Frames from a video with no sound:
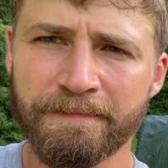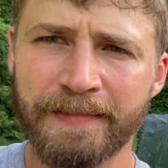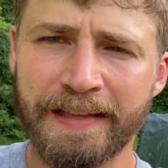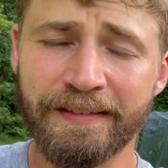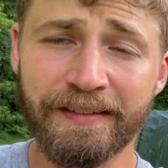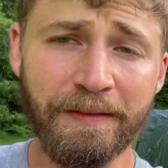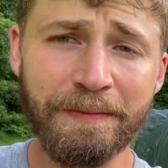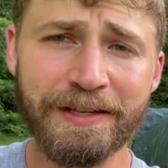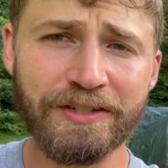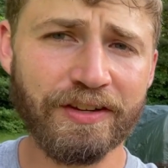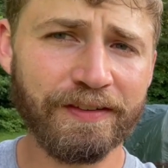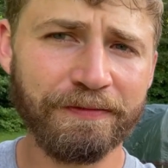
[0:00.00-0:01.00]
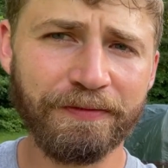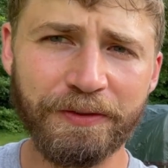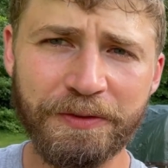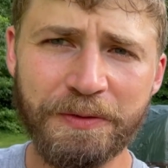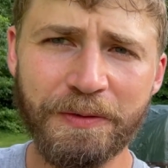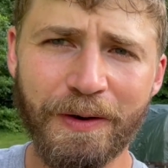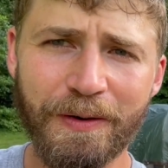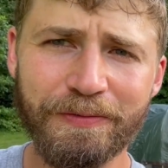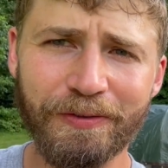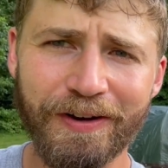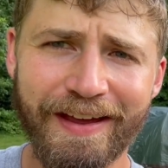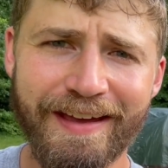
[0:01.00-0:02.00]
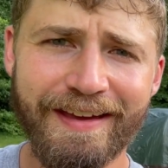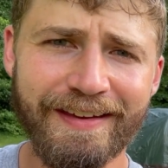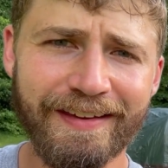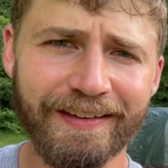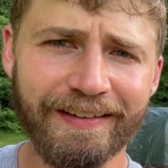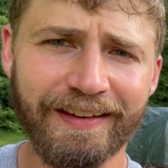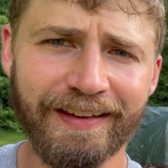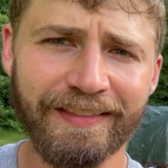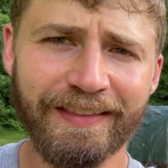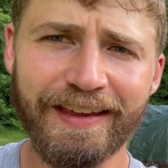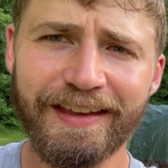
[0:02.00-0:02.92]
And something just flew overhead, and they